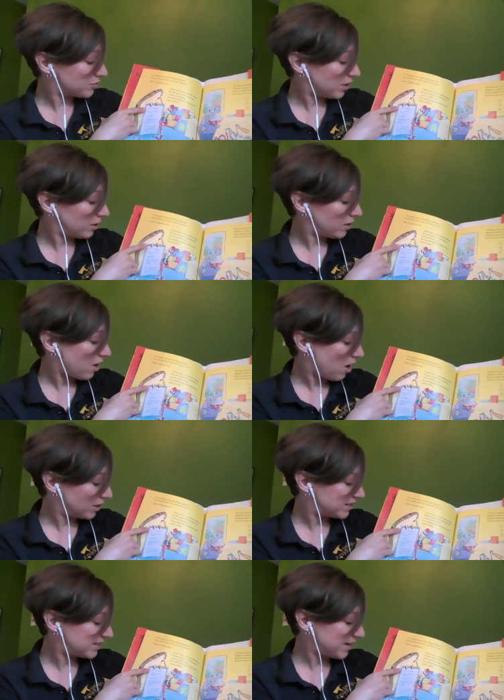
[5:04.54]
drill
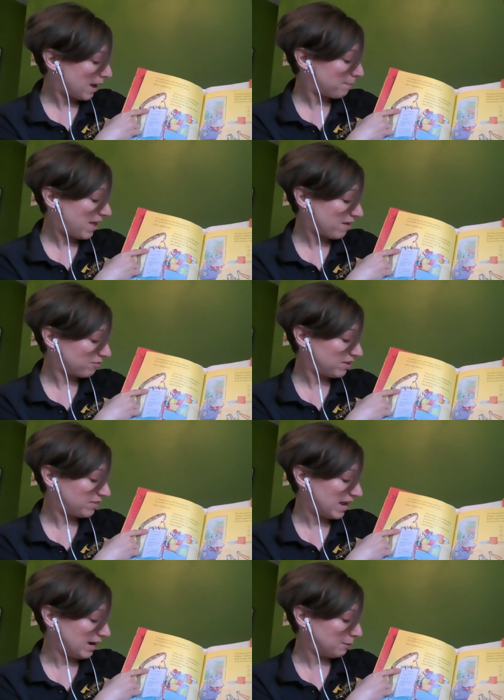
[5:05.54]
are stop
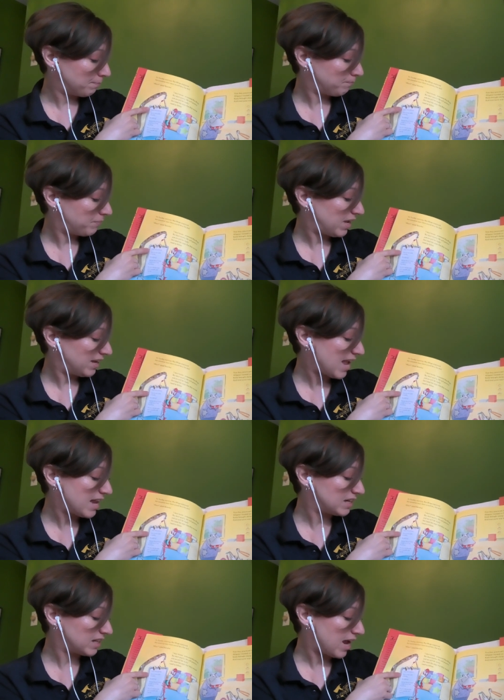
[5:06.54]
everything,
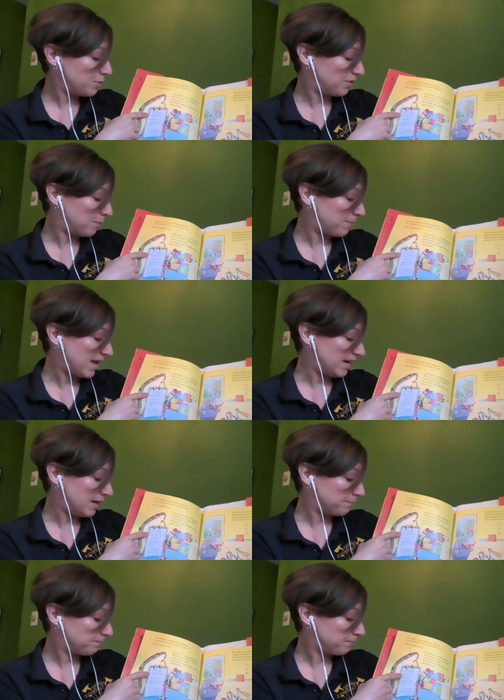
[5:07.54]
get in line with a
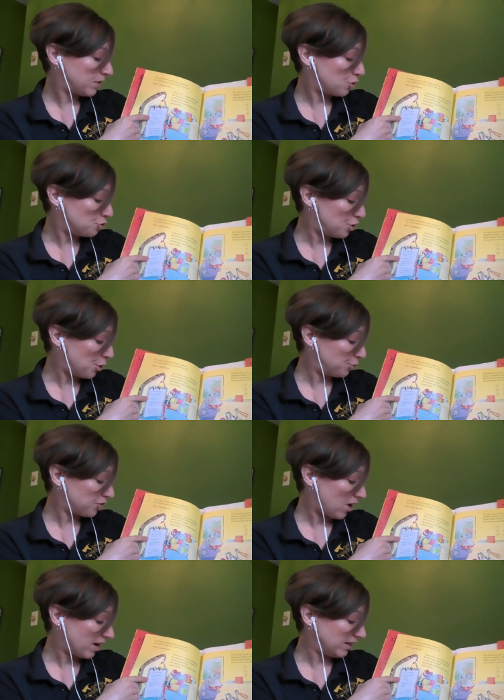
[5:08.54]
buddy, no
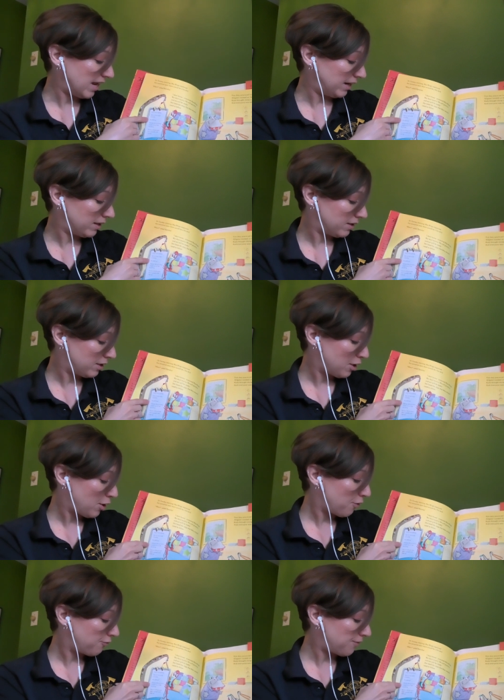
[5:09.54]
talking,
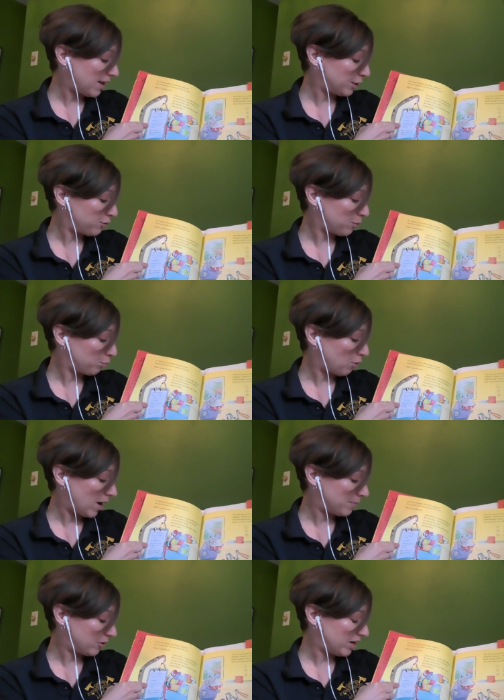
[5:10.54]
follow the
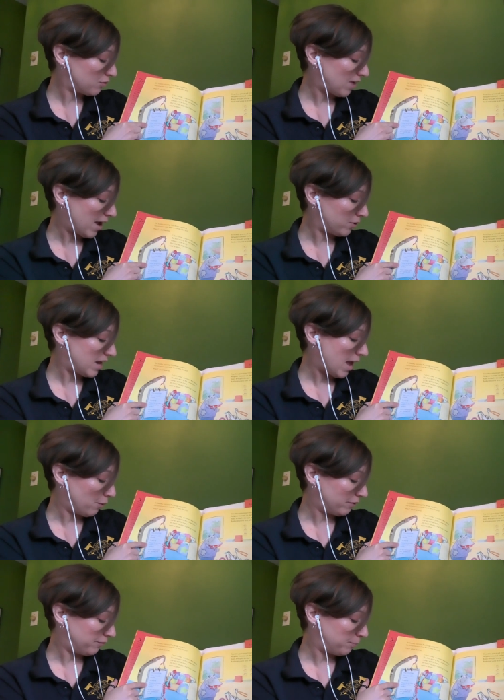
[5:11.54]
primary route
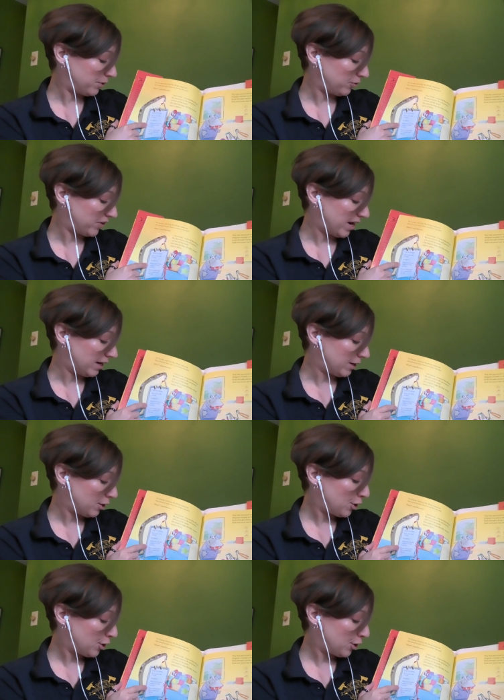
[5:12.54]
out of the building,